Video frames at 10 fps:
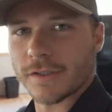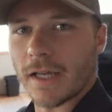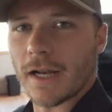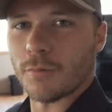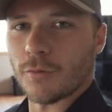
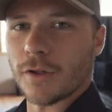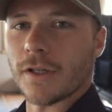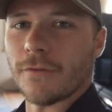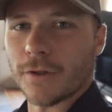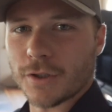set up really
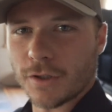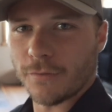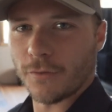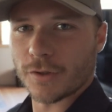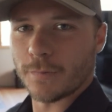efficiently
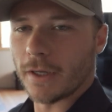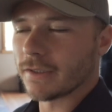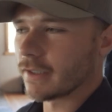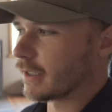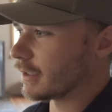for the space
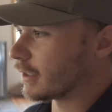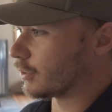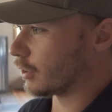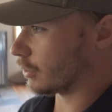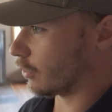because this is
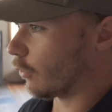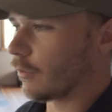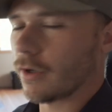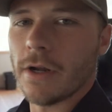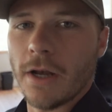just
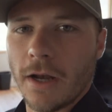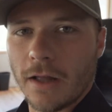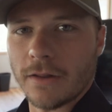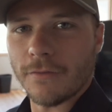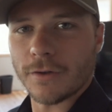over
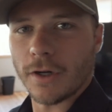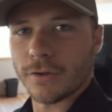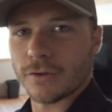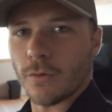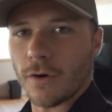
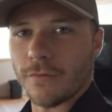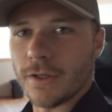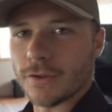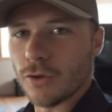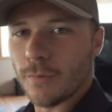1,100 square
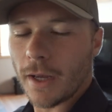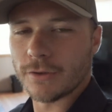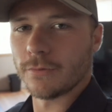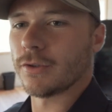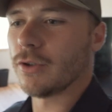feet, 2
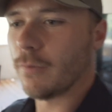bedrooms, 2